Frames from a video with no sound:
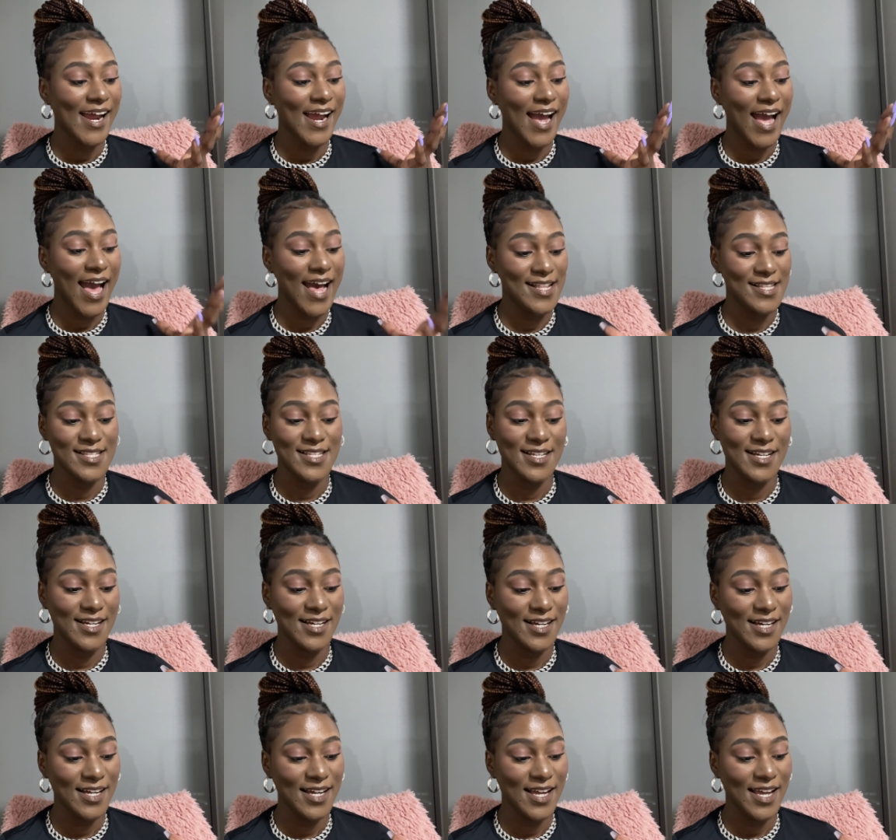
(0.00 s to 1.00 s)

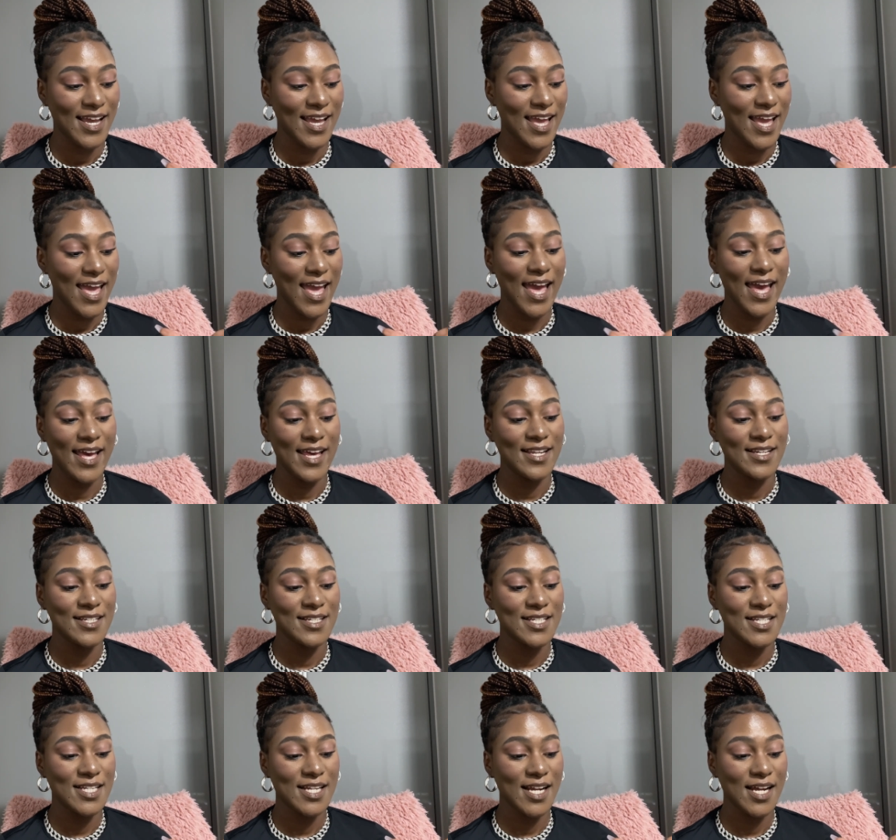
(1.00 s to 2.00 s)
answer.
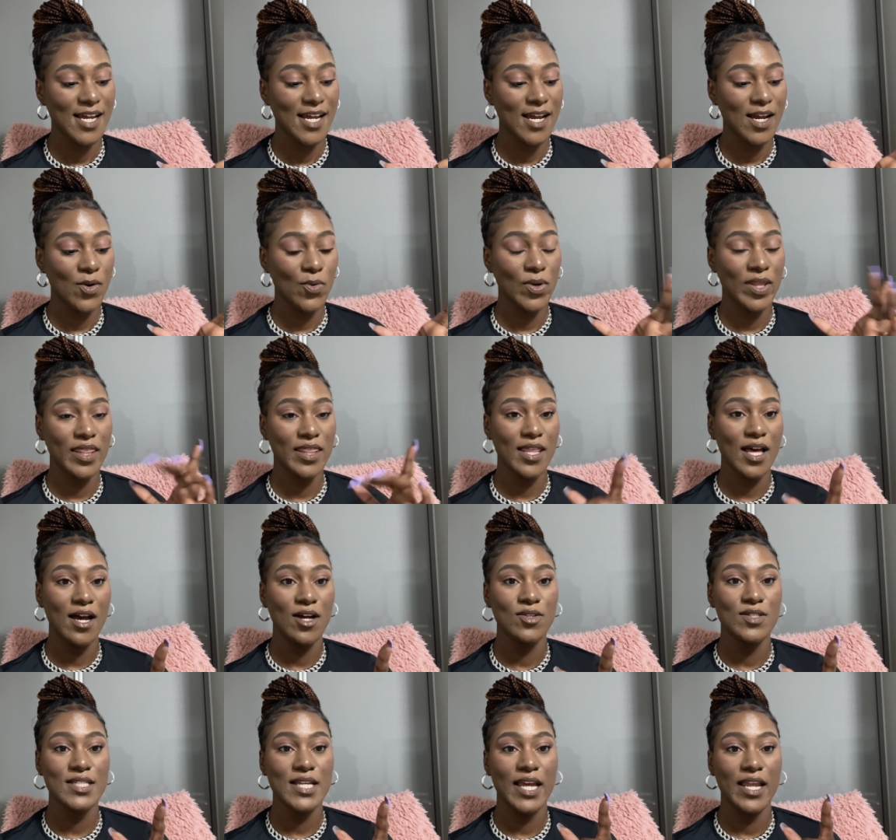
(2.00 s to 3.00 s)
And
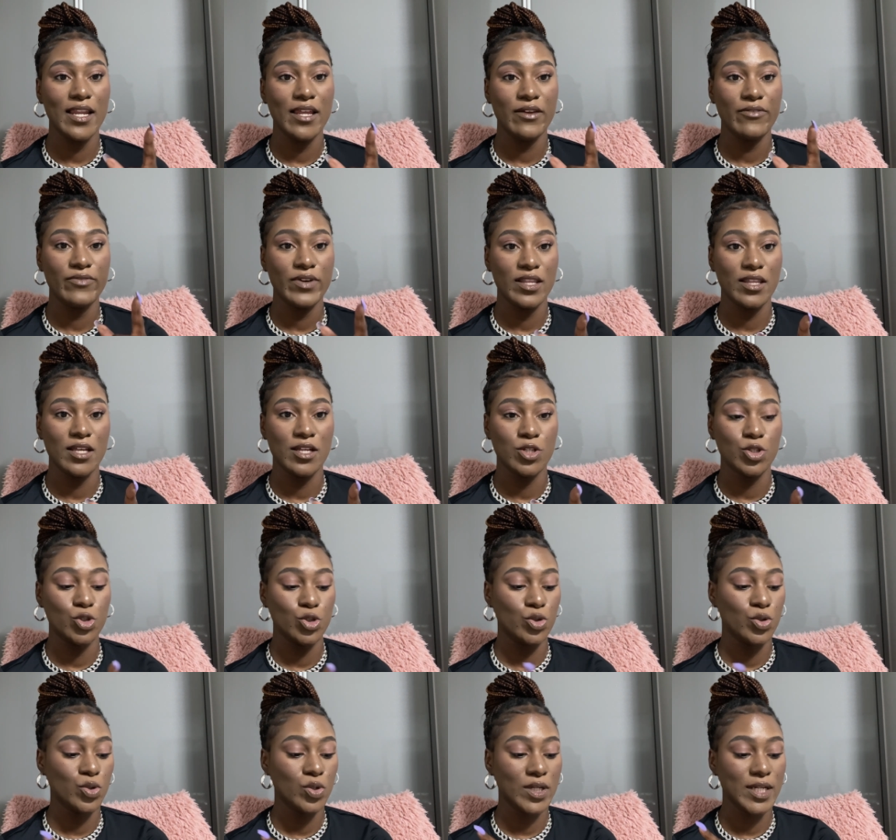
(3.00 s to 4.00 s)
without any further
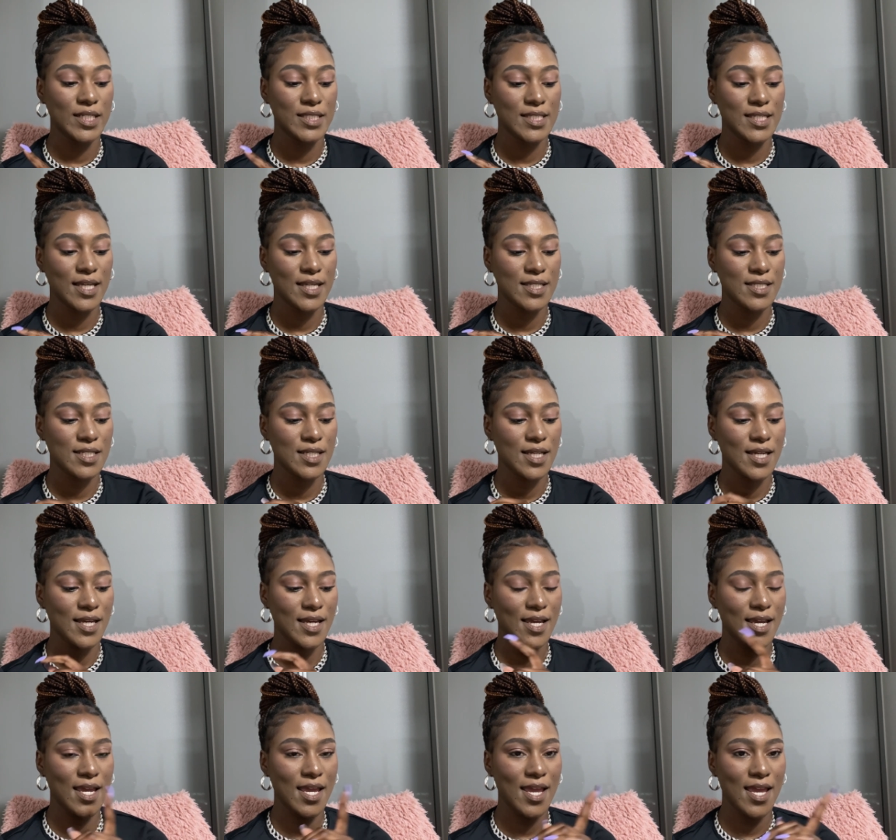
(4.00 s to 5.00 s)
ado, let's get
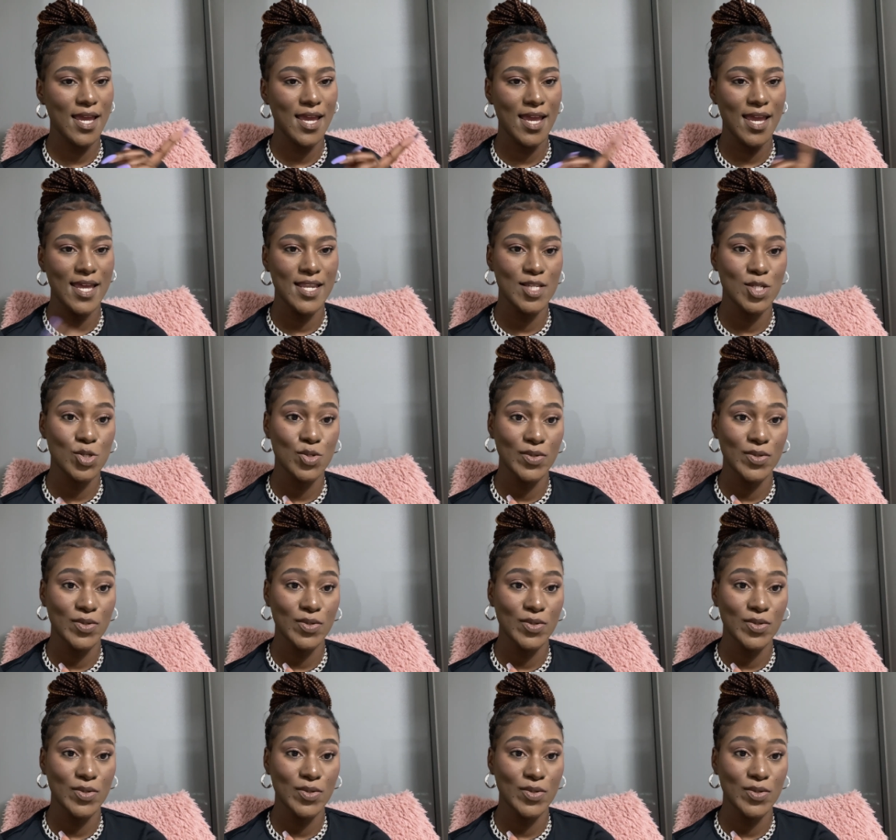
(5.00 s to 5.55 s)
into